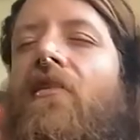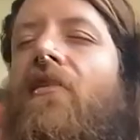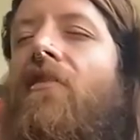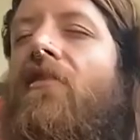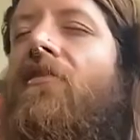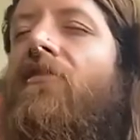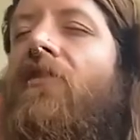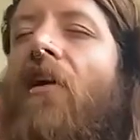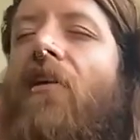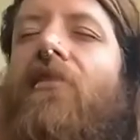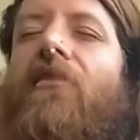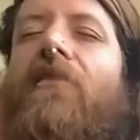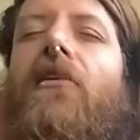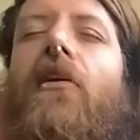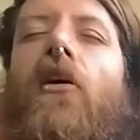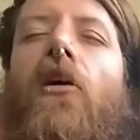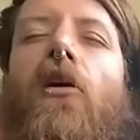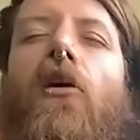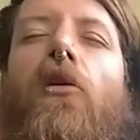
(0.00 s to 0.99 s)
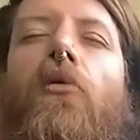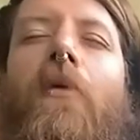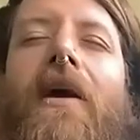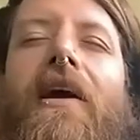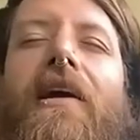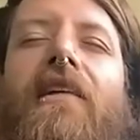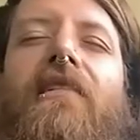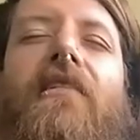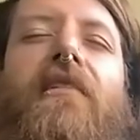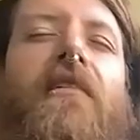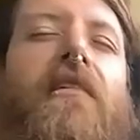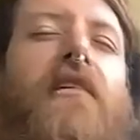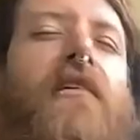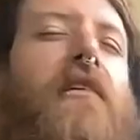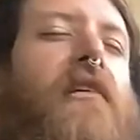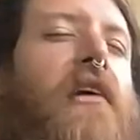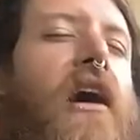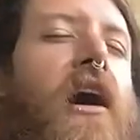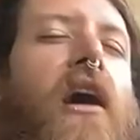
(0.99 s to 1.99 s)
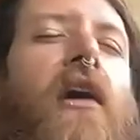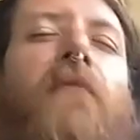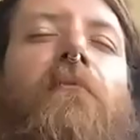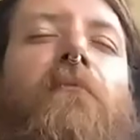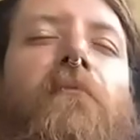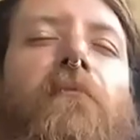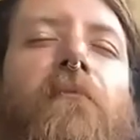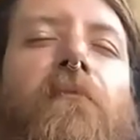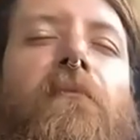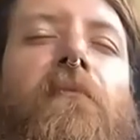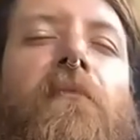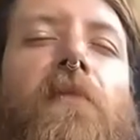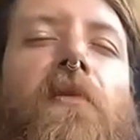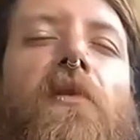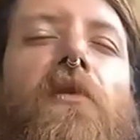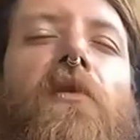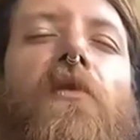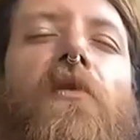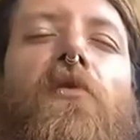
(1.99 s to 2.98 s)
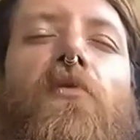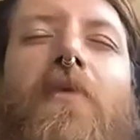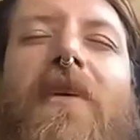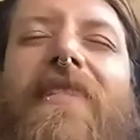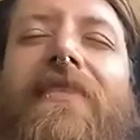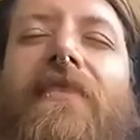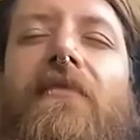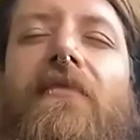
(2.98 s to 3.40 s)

doesn't always come with